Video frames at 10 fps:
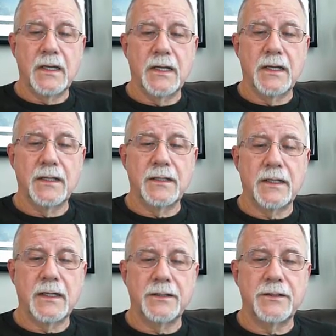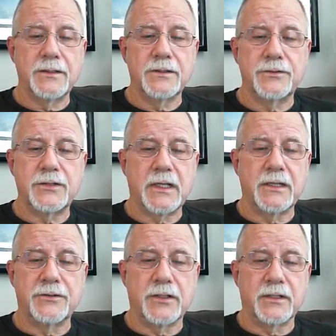And I didn't
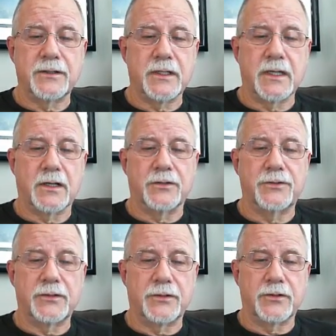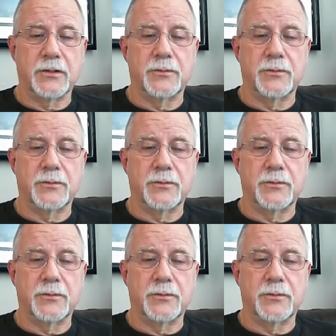change anything else